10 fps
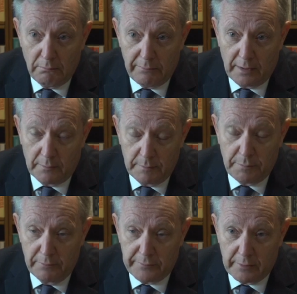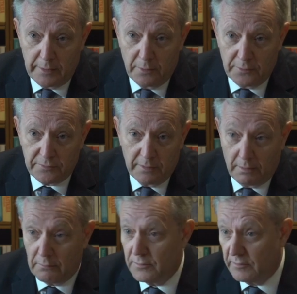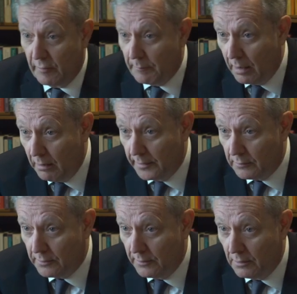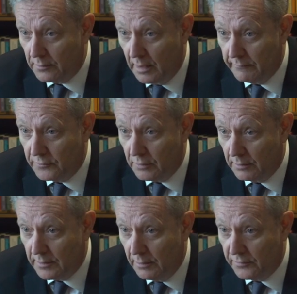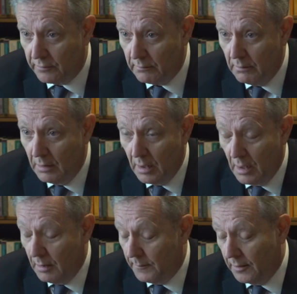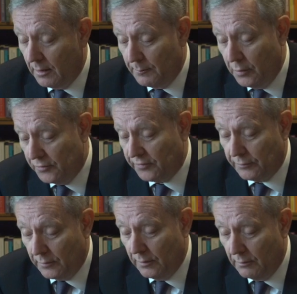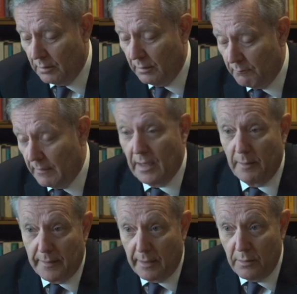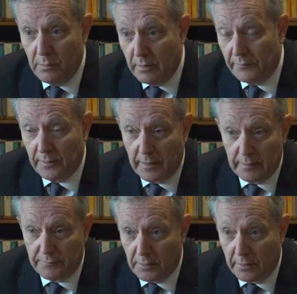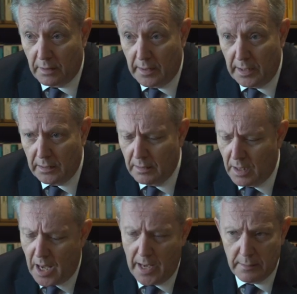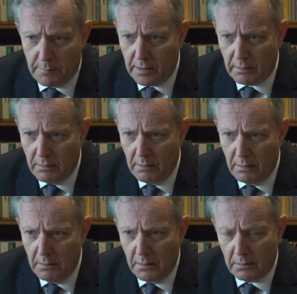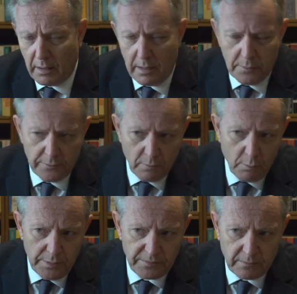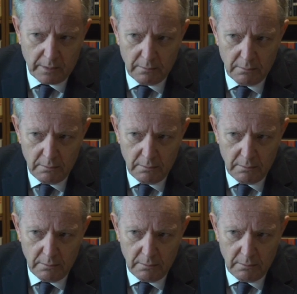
Though, to be perfectly honest, Christopher Pyne could have knocked over John Hewson, but I pushed through Mabo and the Native Title Act, APEC, came within a whisker